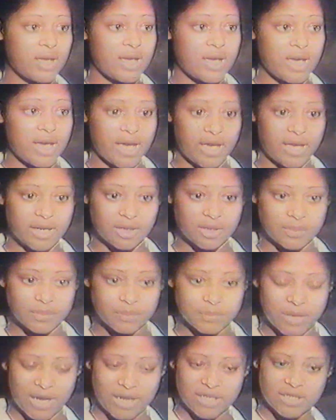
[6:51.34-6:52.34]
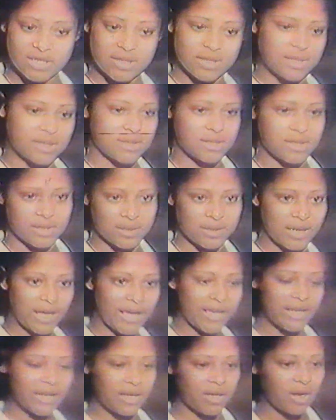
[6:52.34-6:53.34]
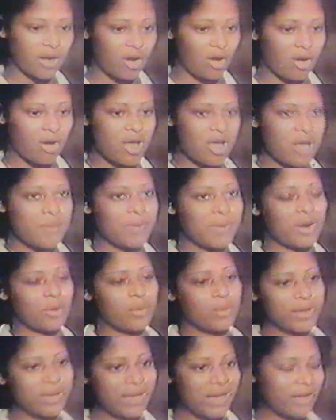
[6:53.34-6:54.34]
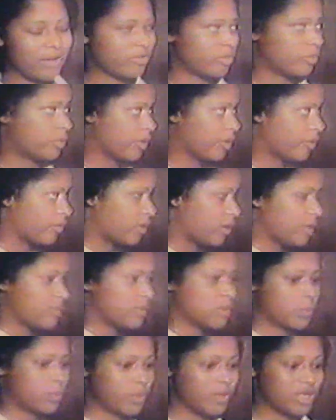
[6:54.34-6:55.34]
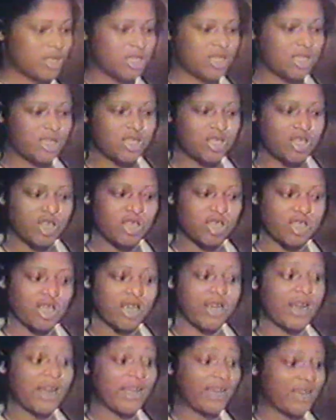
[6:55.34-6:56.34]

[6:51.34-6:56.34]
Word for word: and um, I just didn't like it at all. But a week after, Brother Roloff was preaching in church, and I